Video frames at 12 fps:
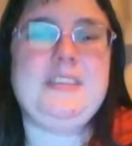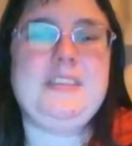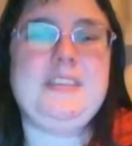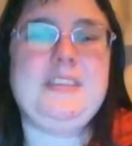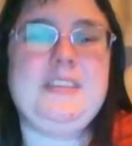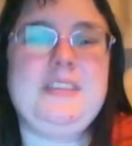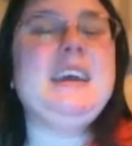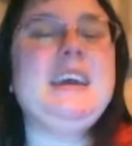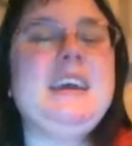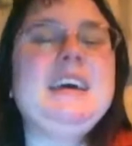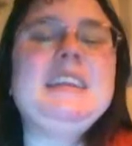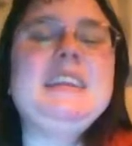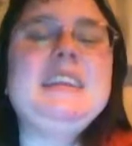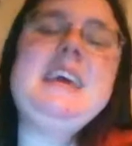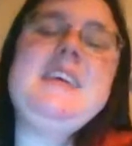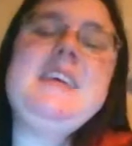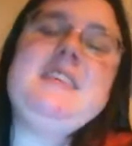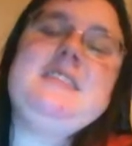Then
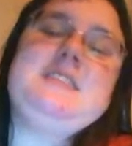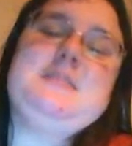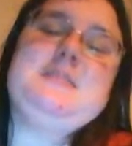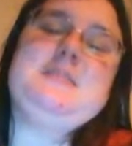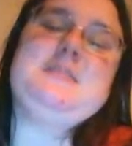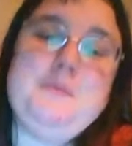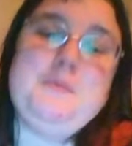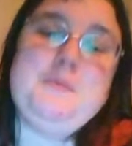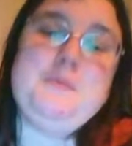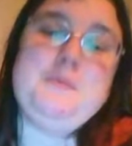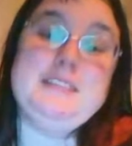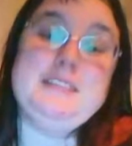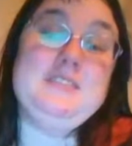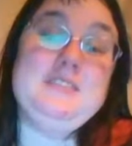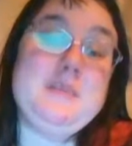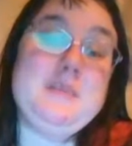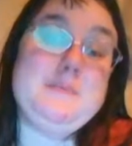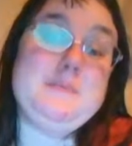there is the Spot Pass and
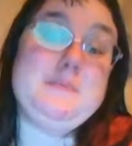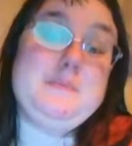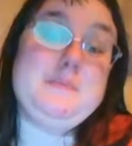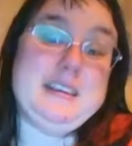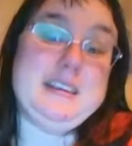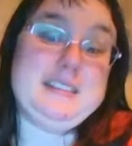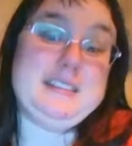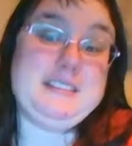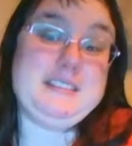Street Pass.